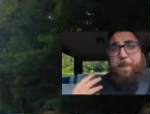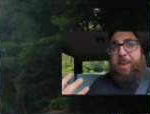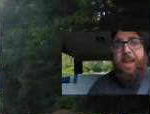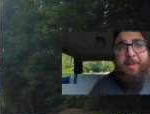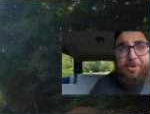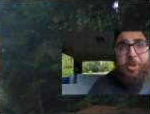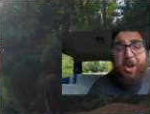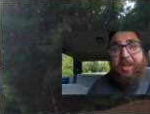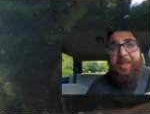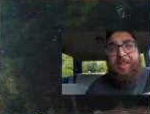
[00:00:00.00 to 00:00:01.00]
a pickup
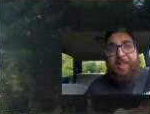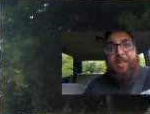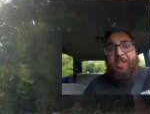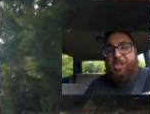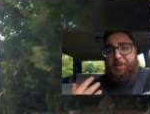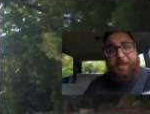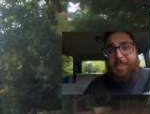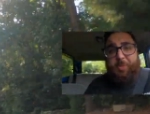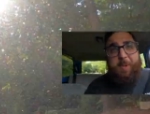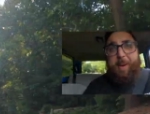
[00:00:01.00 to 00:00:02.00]
truck just
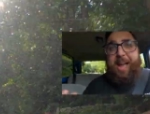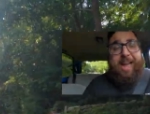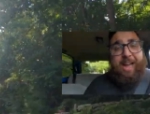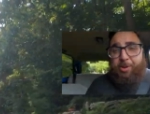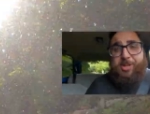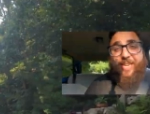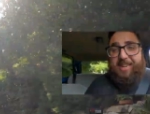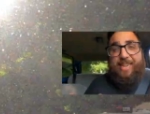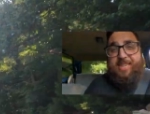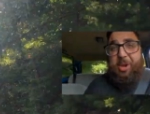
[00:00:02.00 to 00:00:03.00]
because we buy a house and
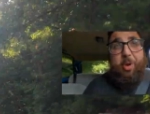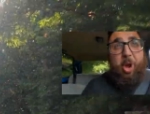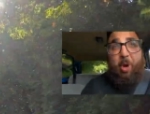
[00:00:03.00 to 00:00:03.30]
need to go to